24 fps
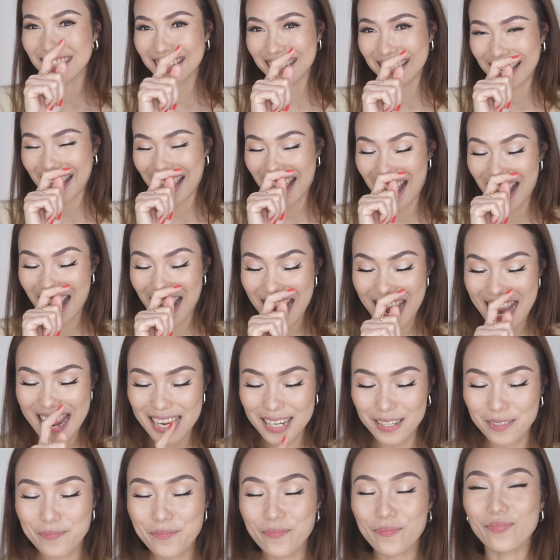Yeah,
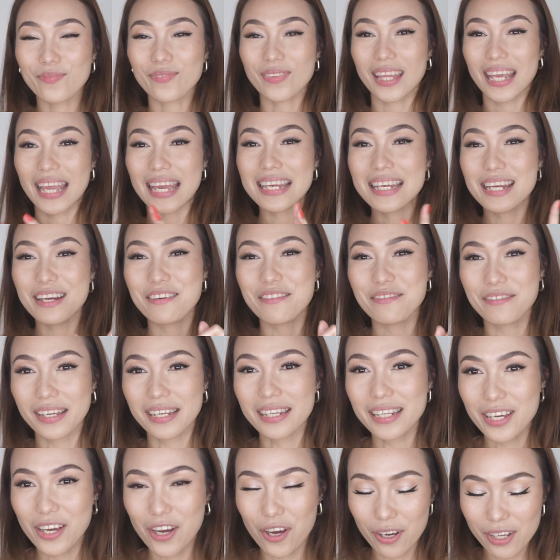and in her
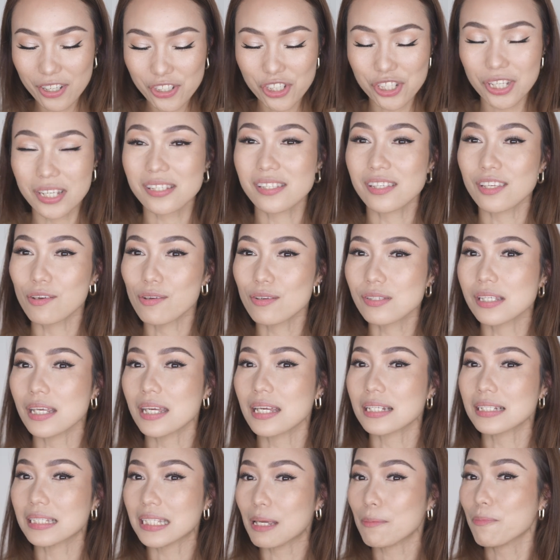video she's
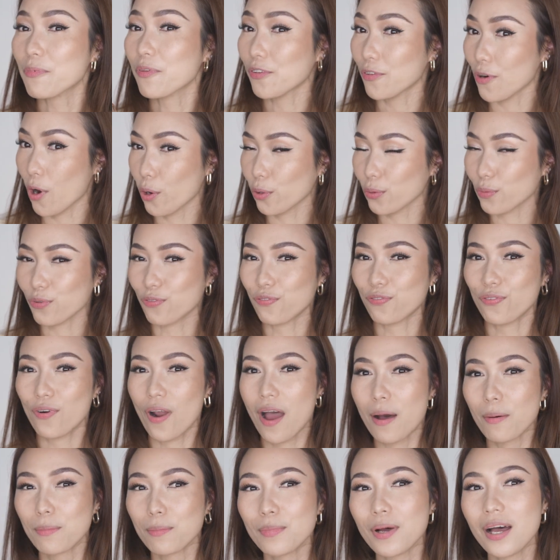using Deep Throat
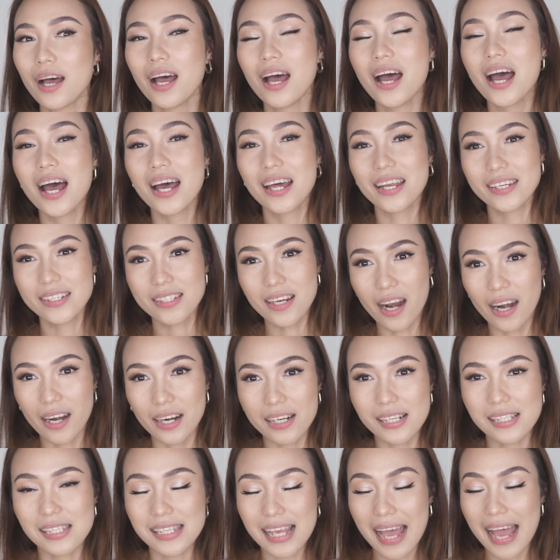from
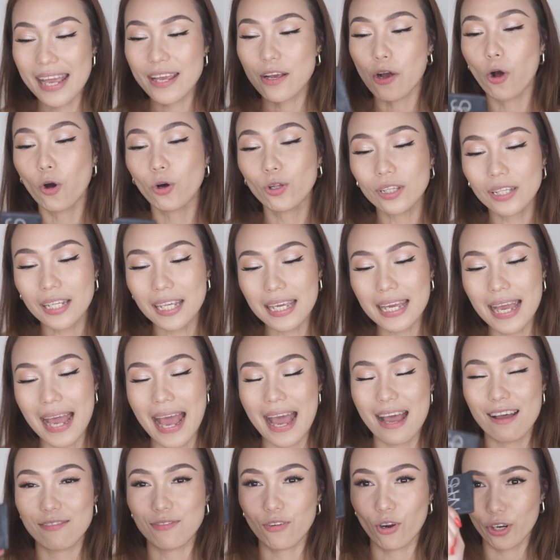NARS. I only
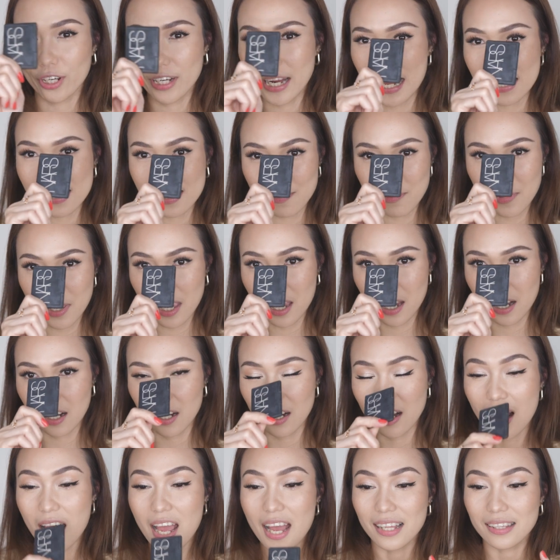have Orgasm
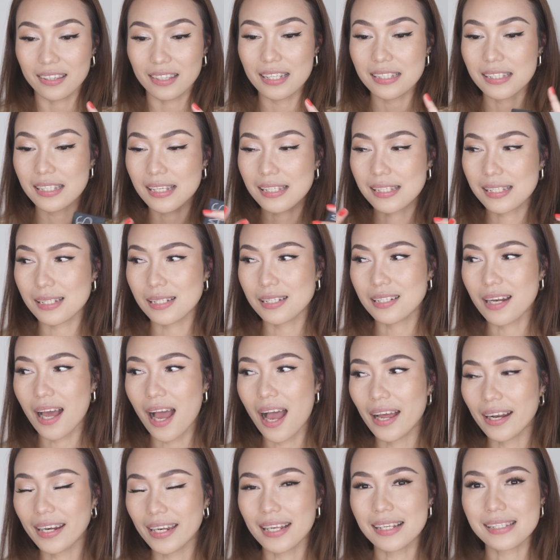here. This is
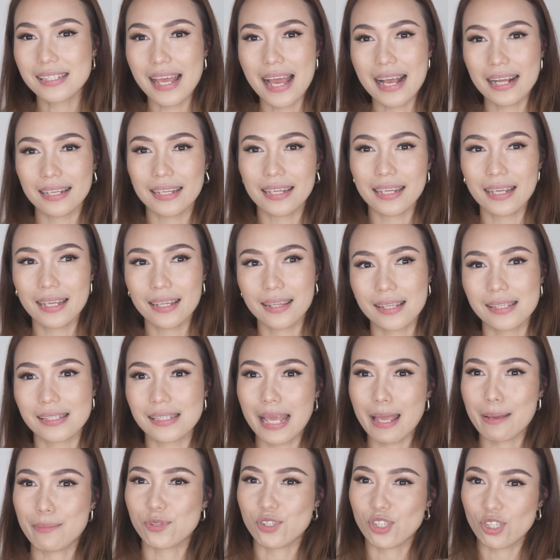not exactly the
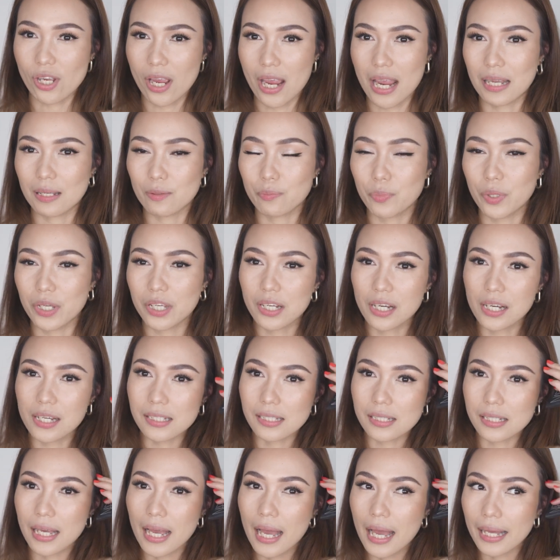same shade
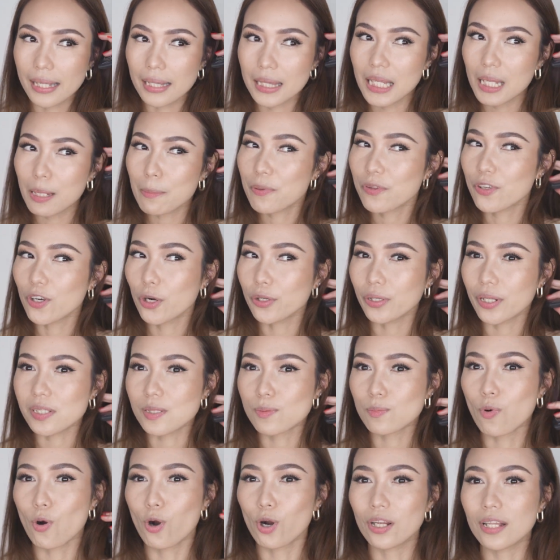because Deep Throat
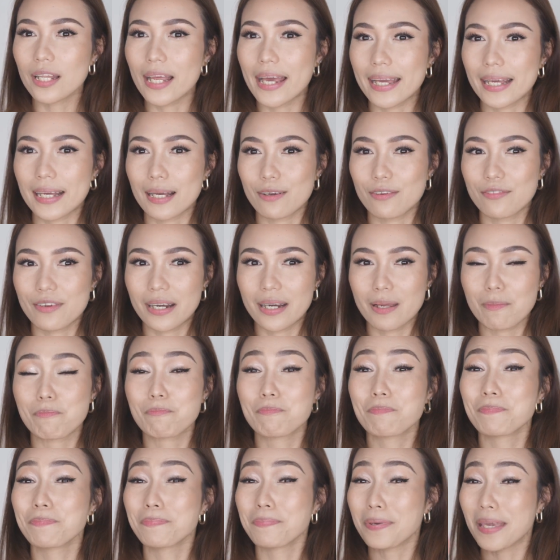is more like a very
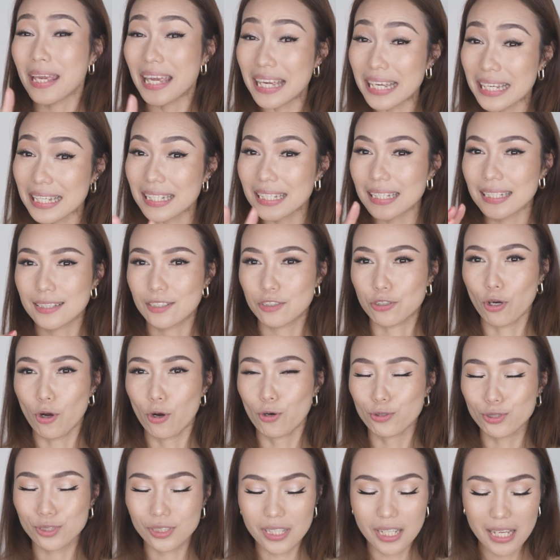pink
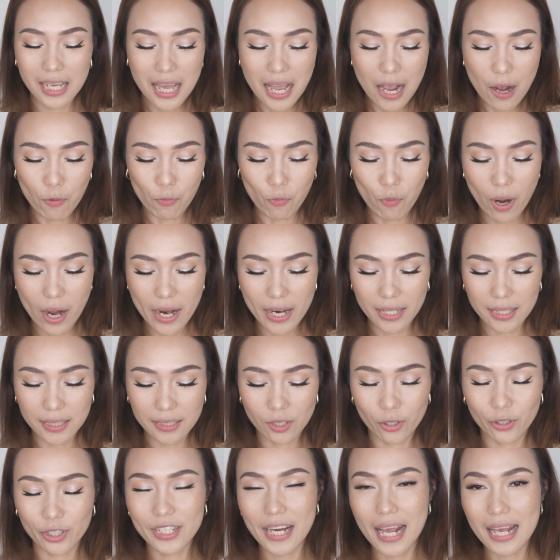tone, while
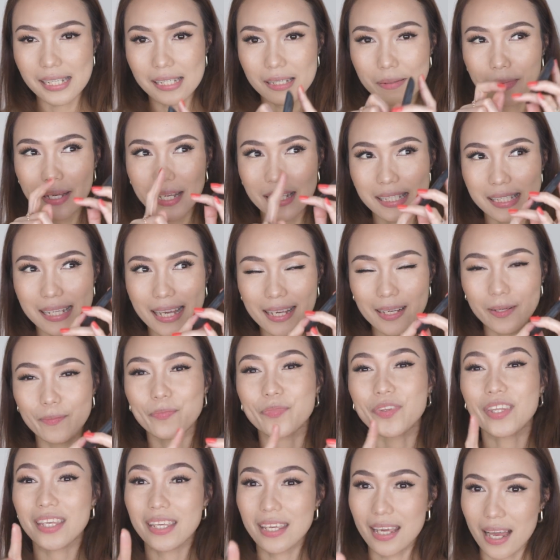Orgasm is like,
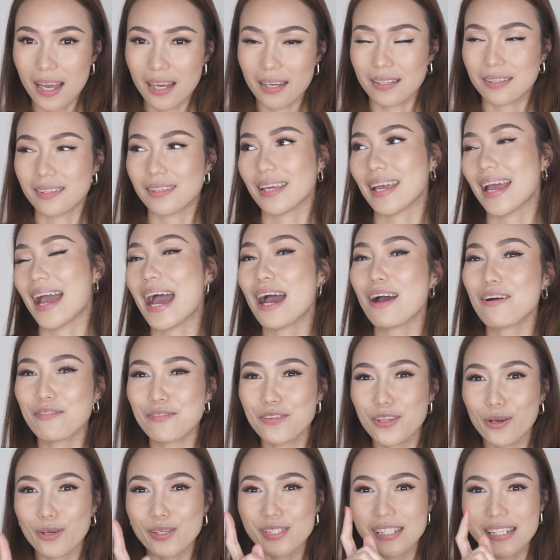yeah, they
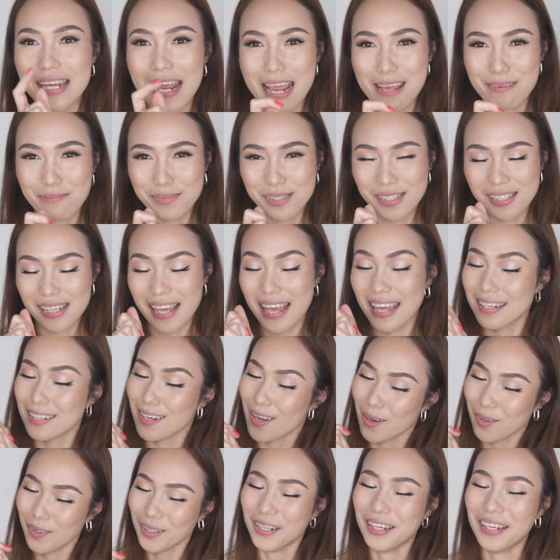have those names, I
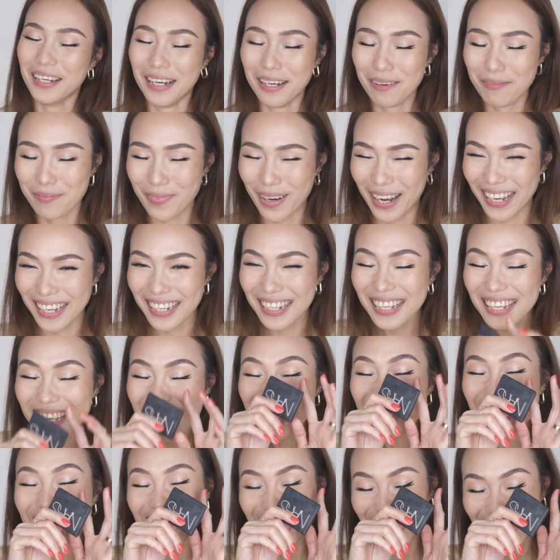know. But
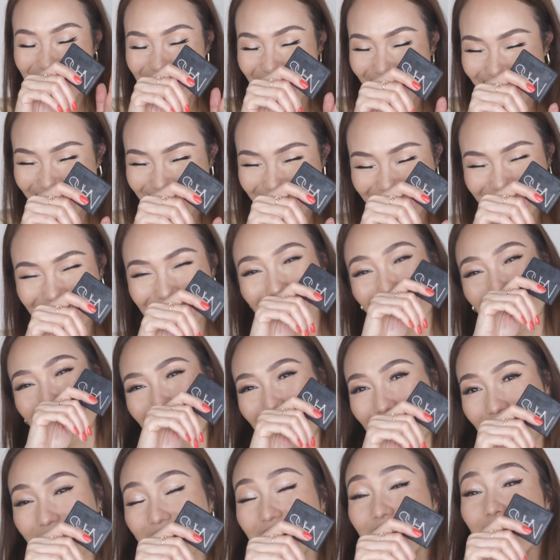again, going
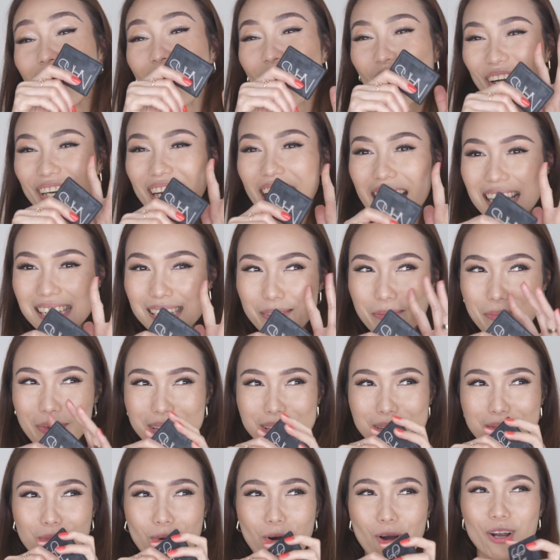back, Orgasm
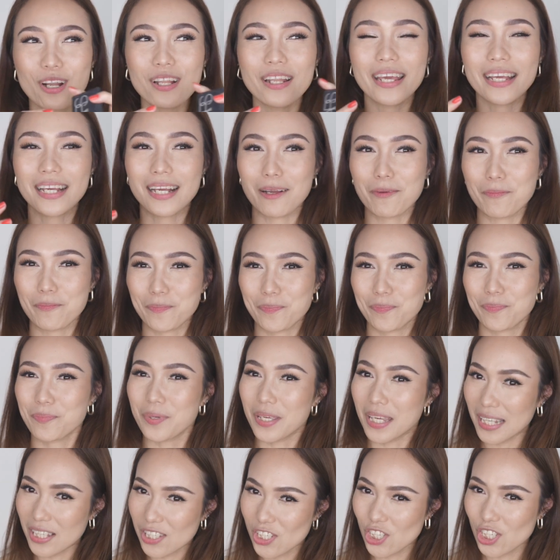is more like a
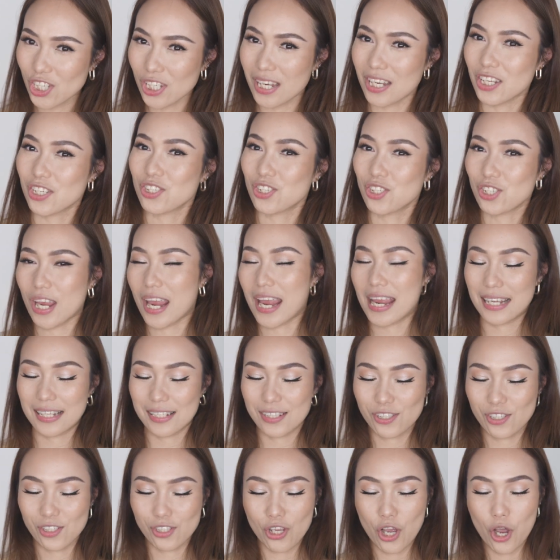peachy
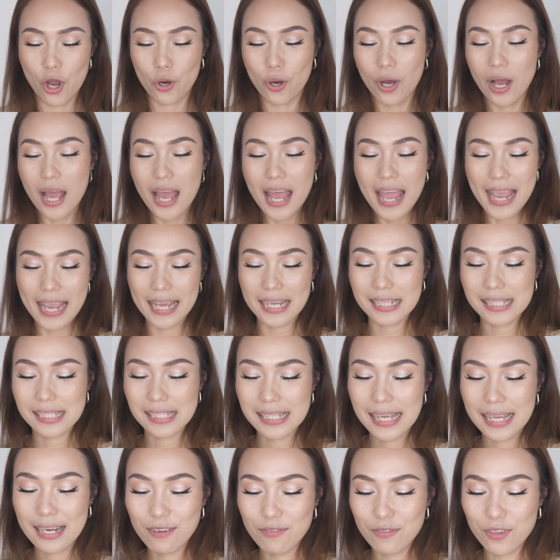shade. So
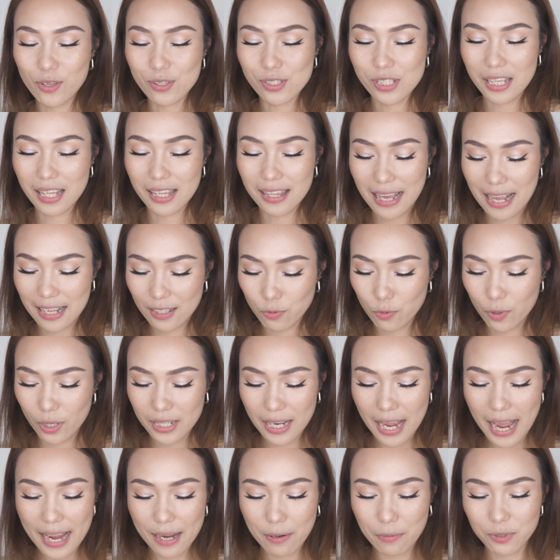instead of using that
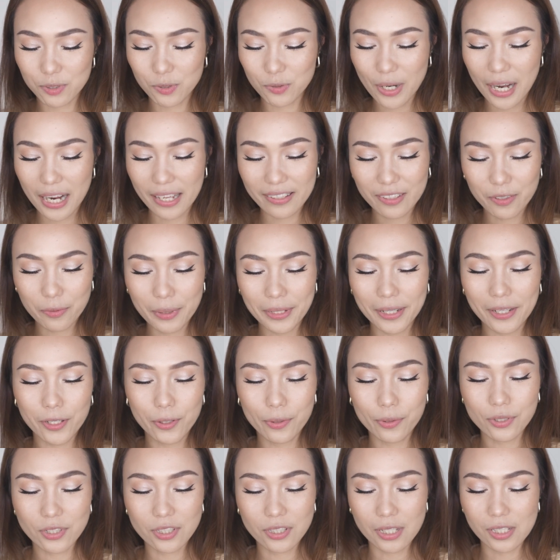one, I would rather really
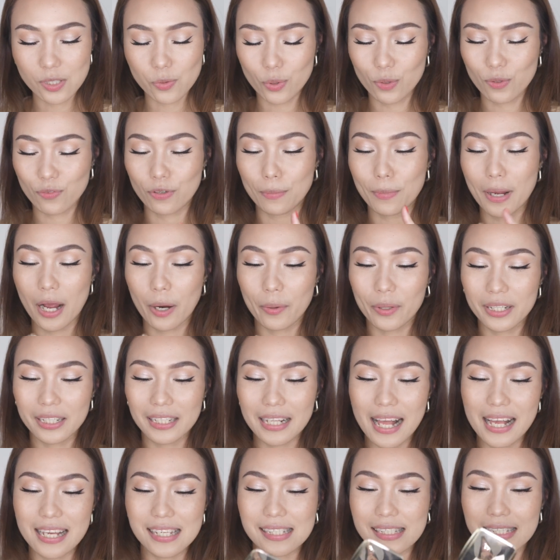use this one from
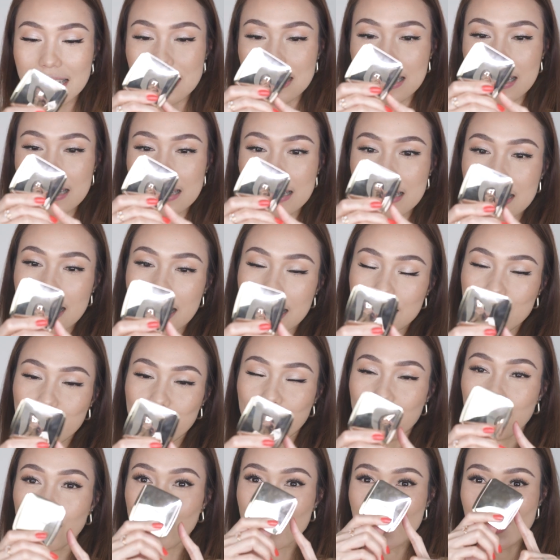Hourglass. This is the
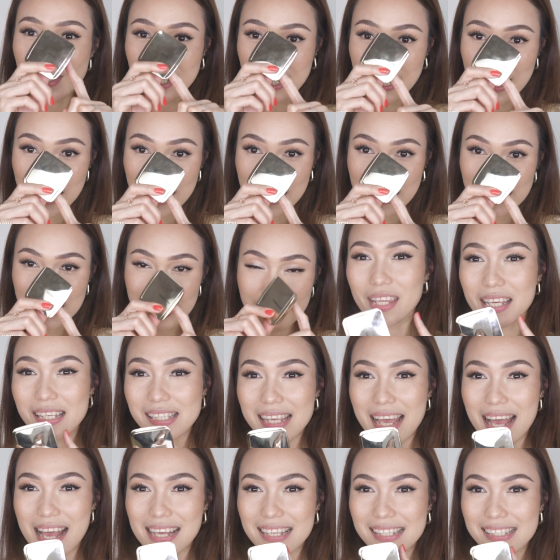Diffused Heat.
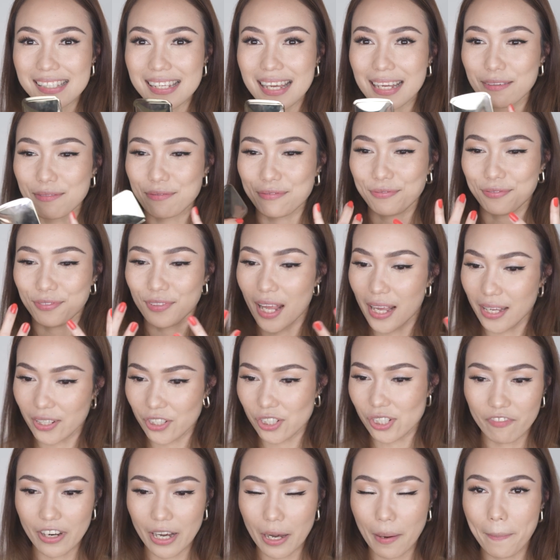This has that
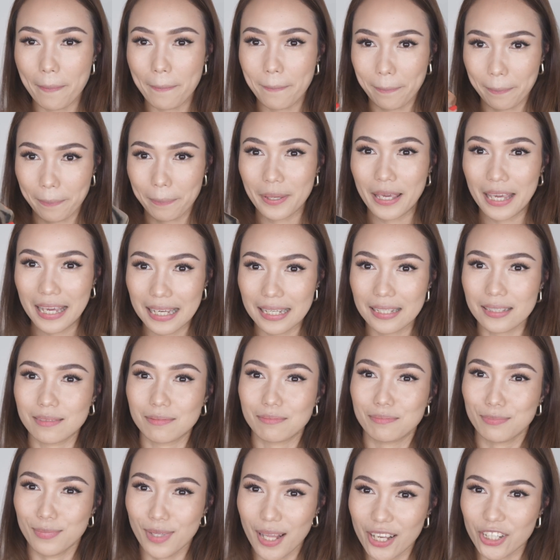flush, very pink
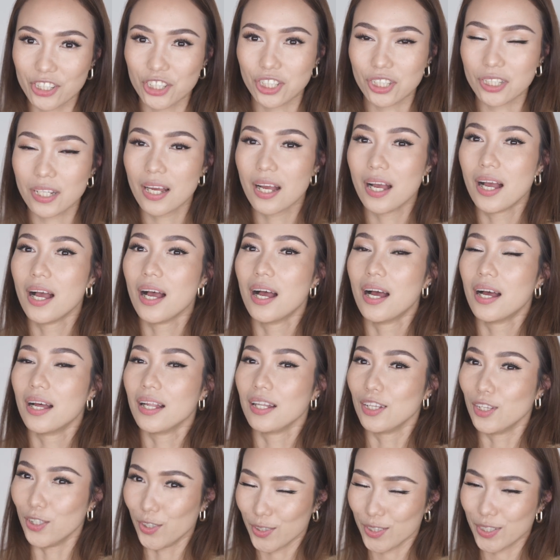blush
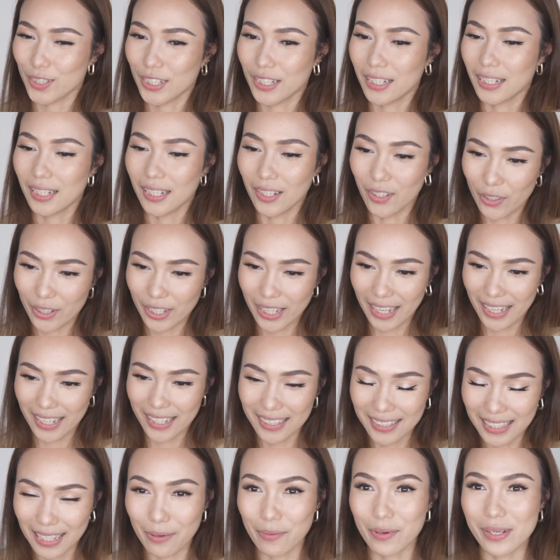look. Okay,
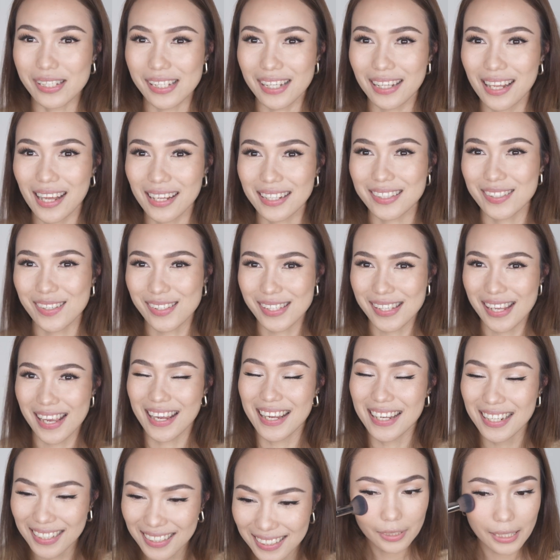that was a lot to
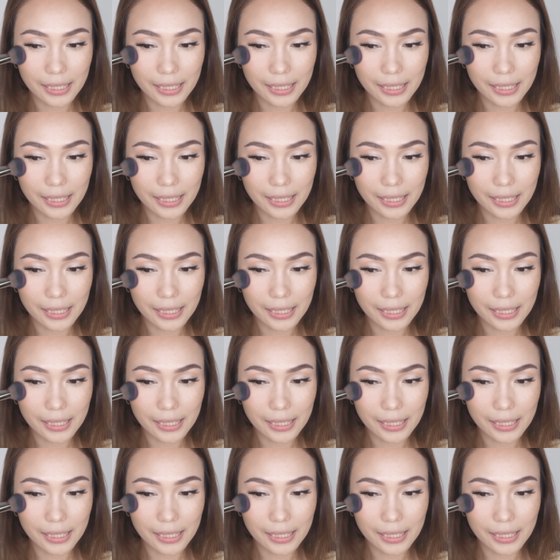say.